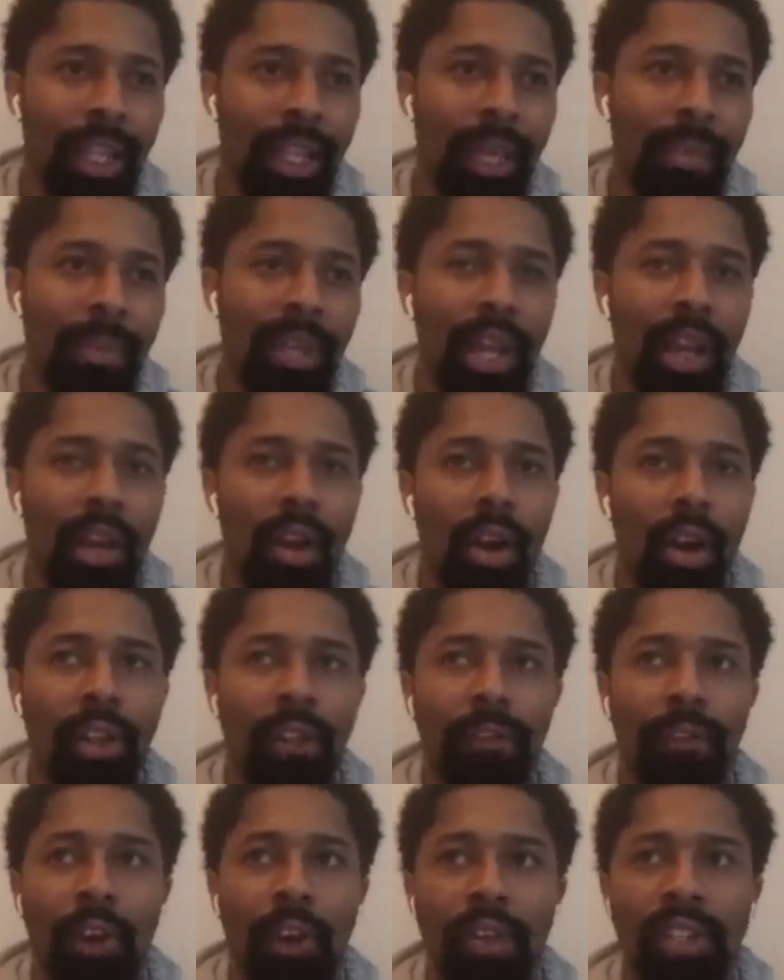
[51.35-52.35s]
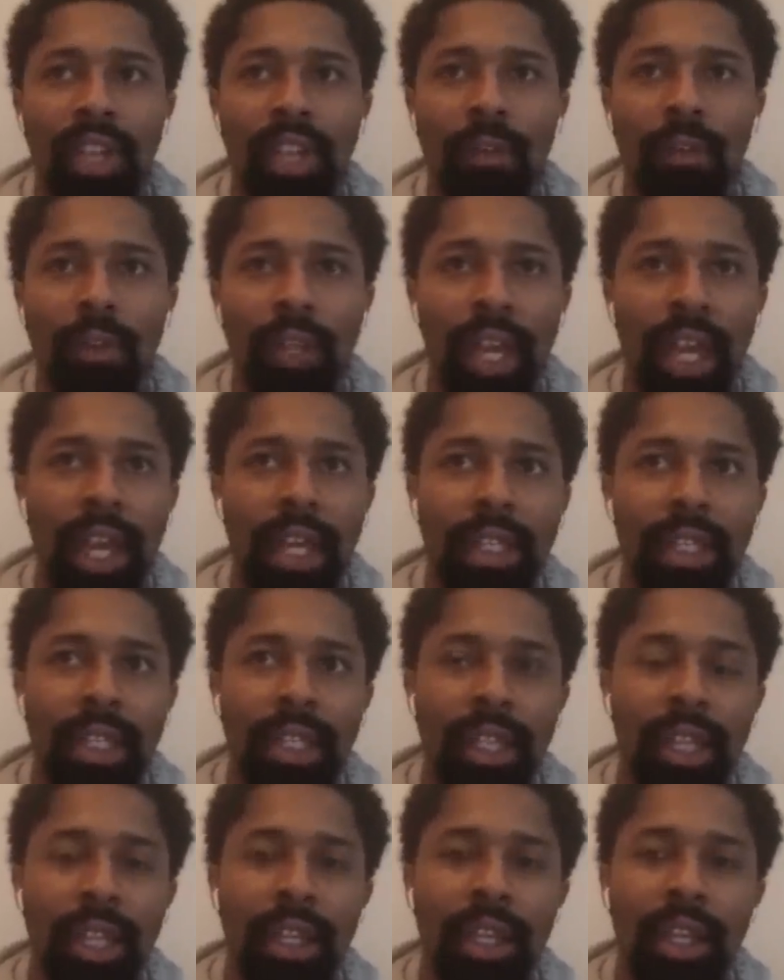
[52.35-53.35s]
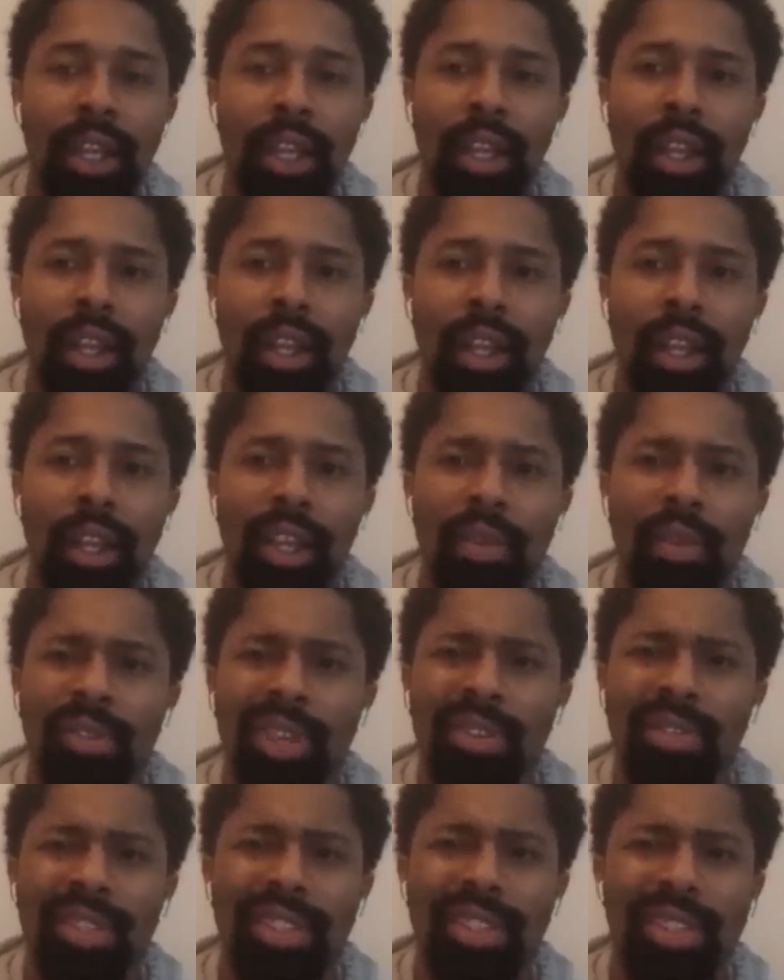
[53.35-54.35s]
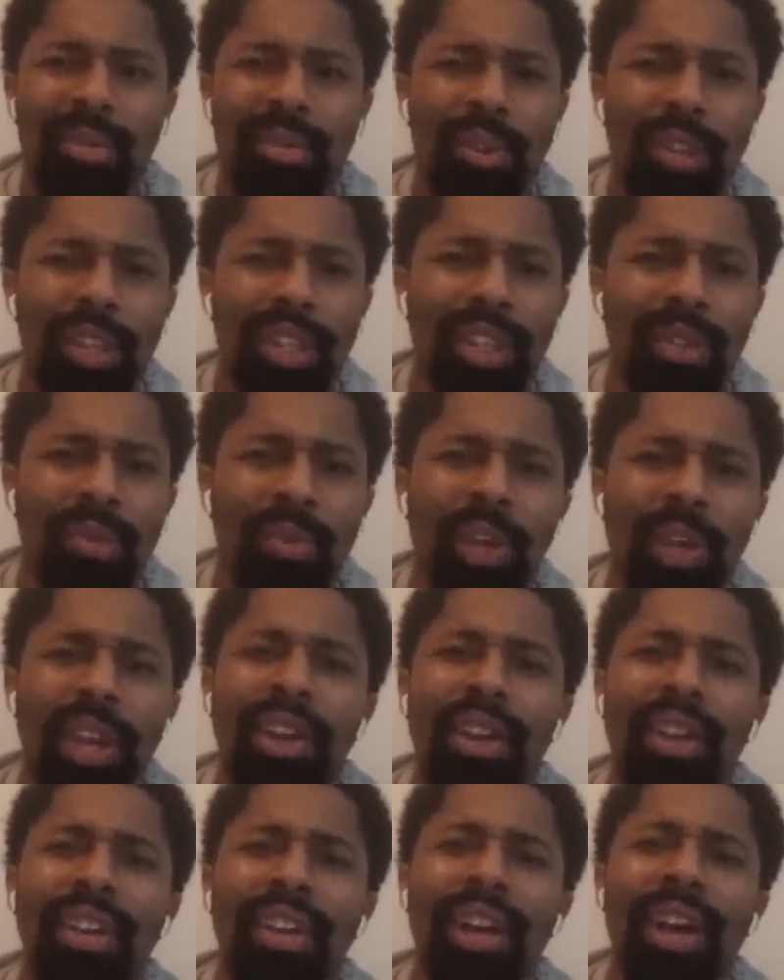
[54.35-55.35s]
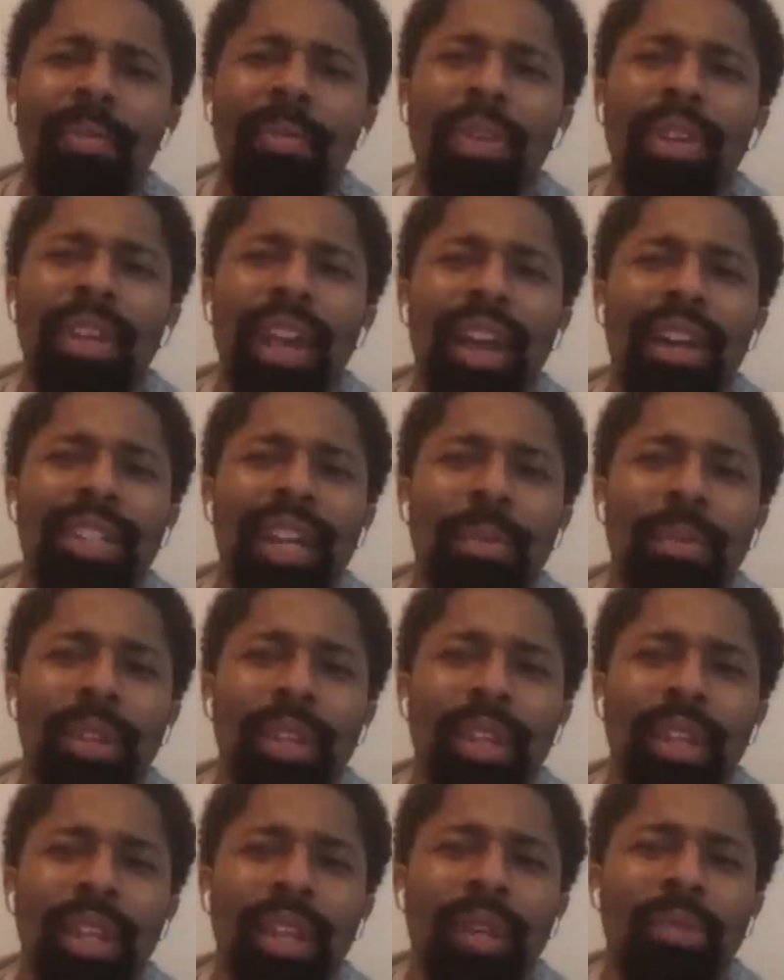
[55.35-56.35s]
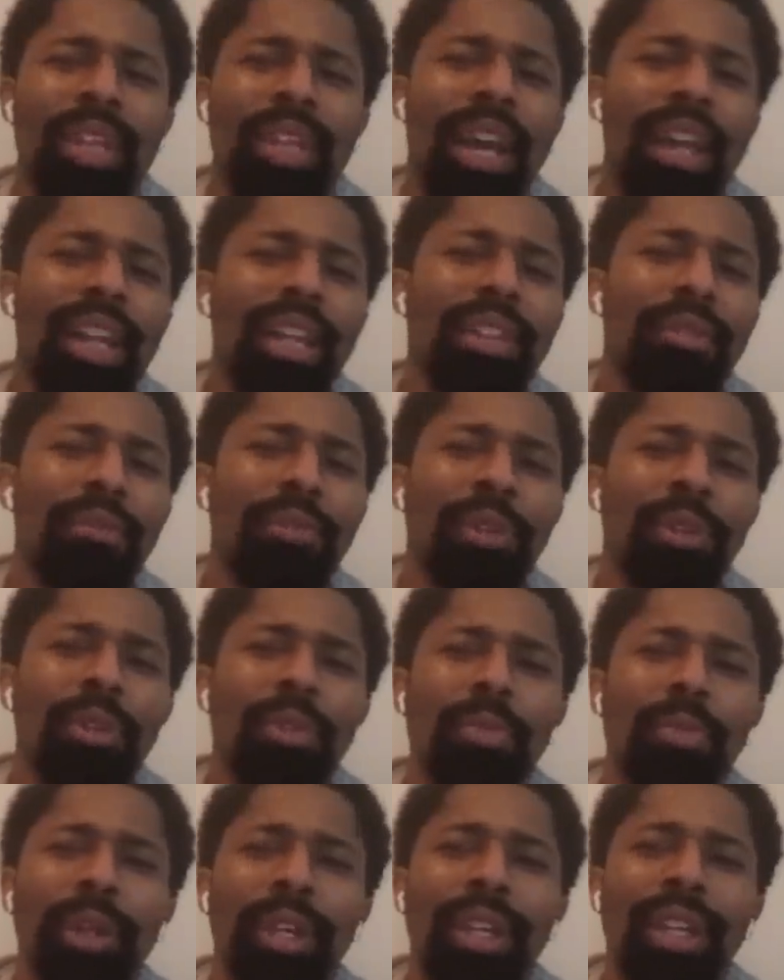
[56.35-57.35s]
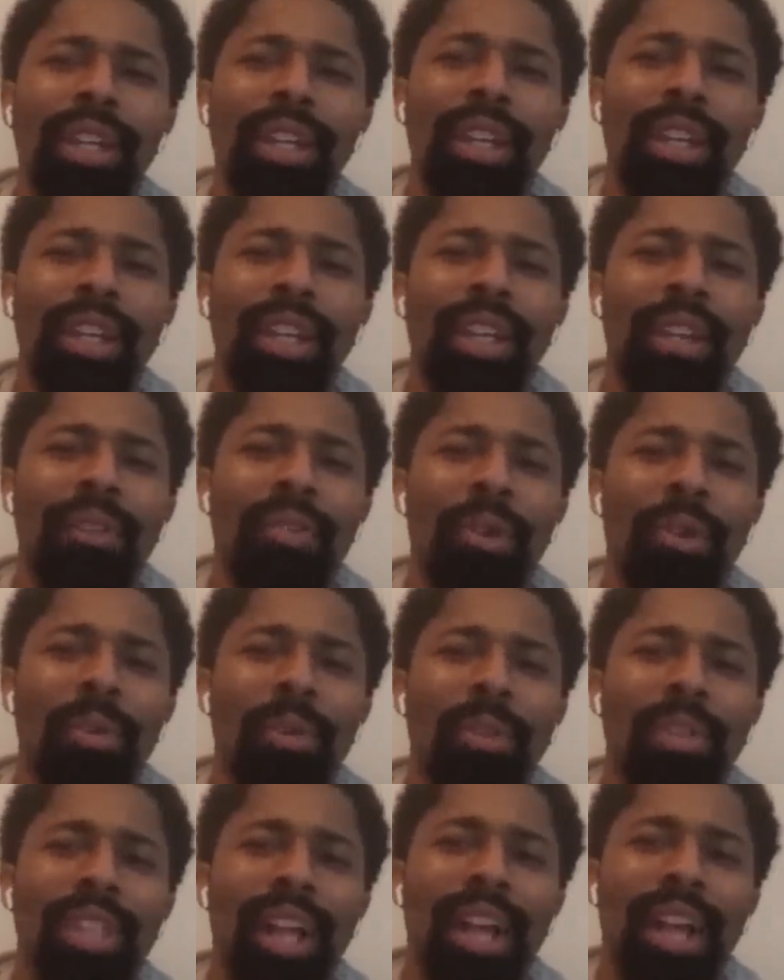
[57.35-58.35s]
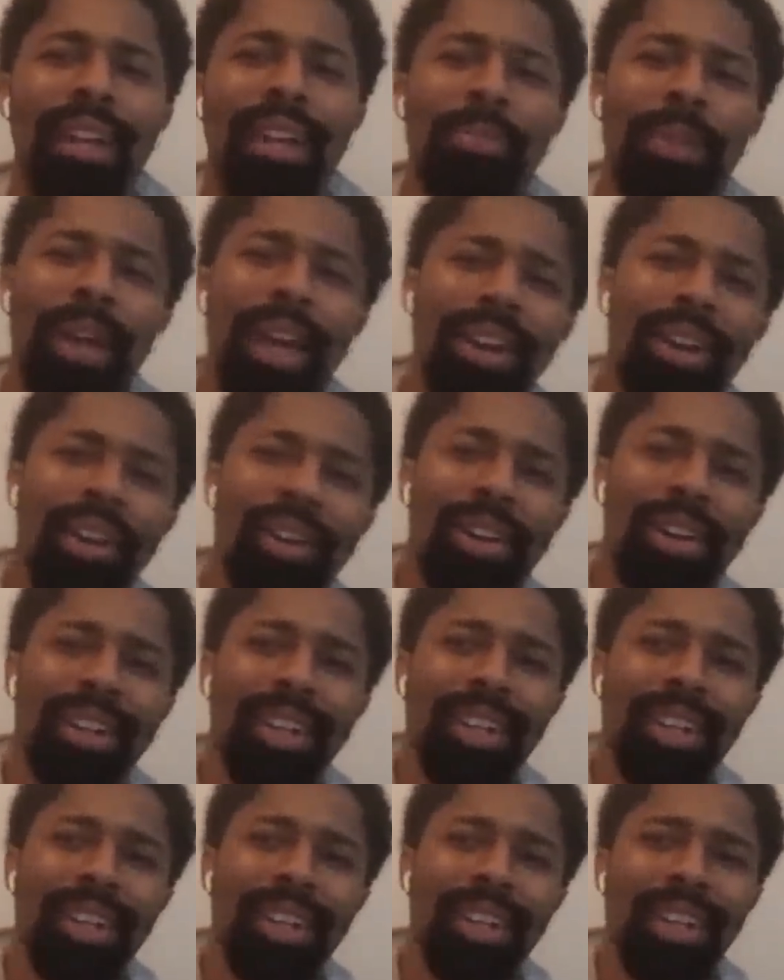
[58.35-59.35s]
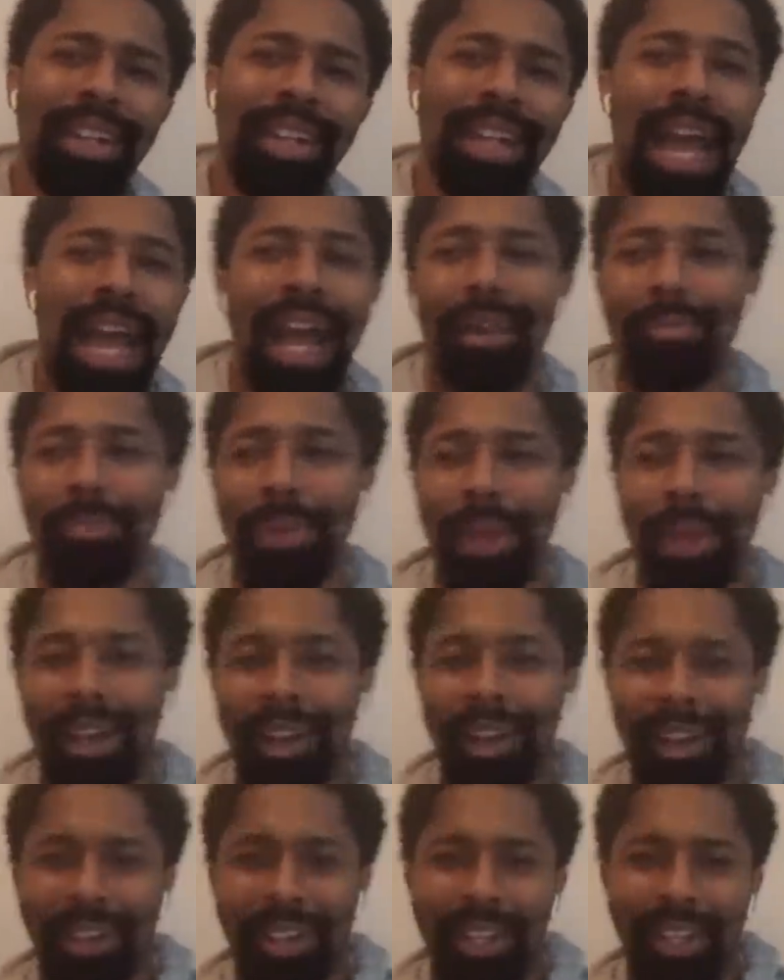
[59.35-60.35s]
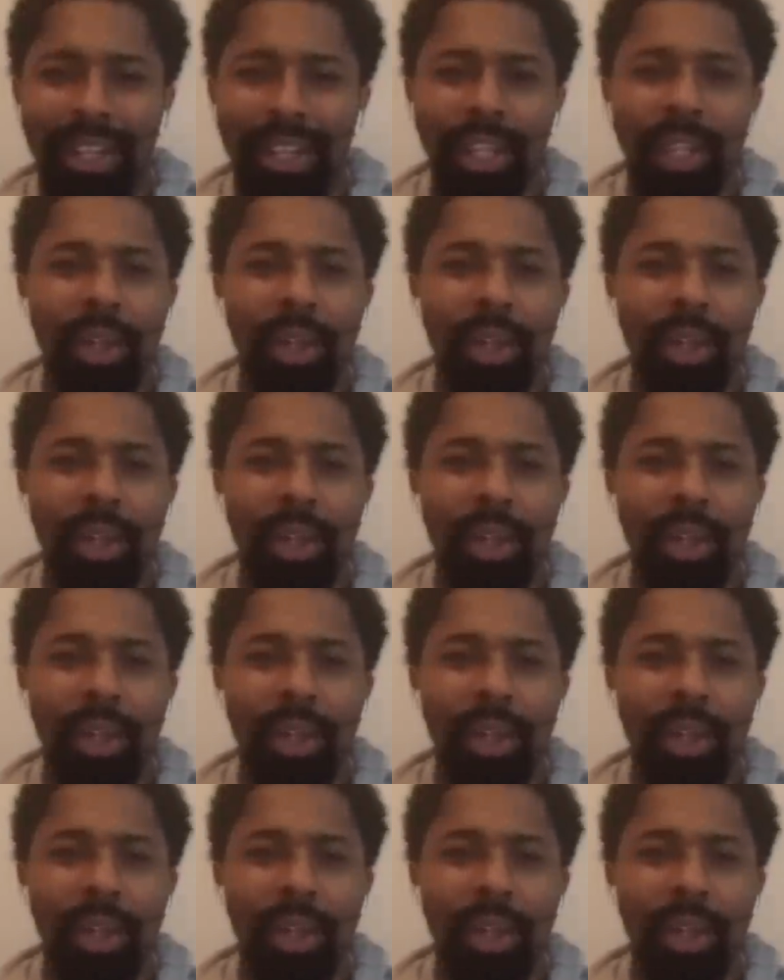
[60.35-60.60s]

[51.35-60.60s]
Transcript: It hit me kind of hard the first several days, and then it was, it was just a really weird up and down type of thing. It was kind of like the flu, but if it was like better and then not better,